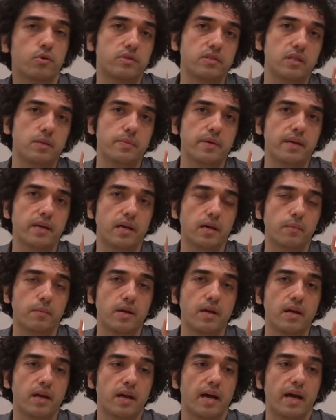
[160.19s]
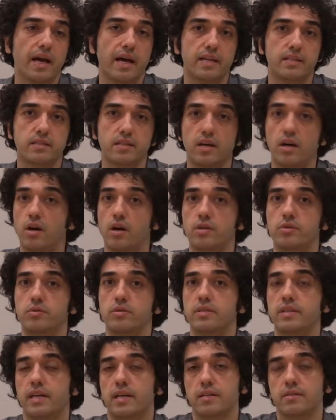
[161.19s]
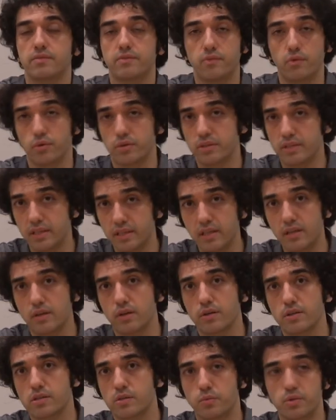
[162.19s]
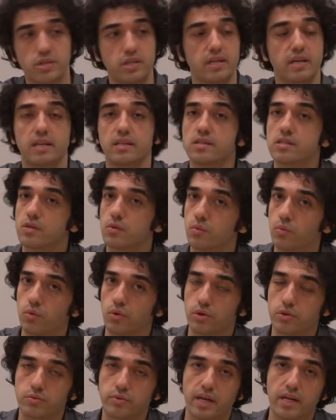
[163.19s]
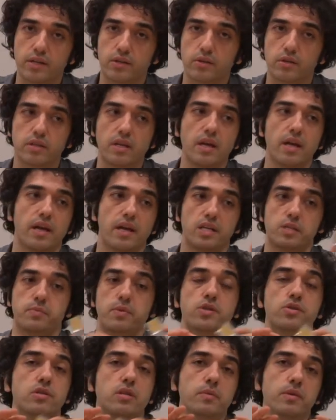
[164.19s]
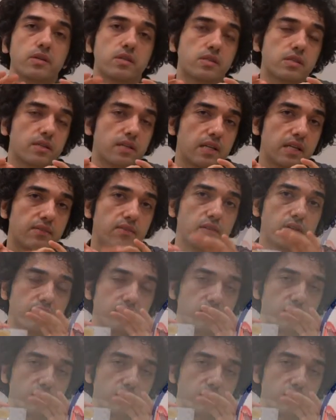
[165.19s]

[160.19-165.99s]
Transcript: dBm at 140 GHz, which again is a world record, especially because of the level of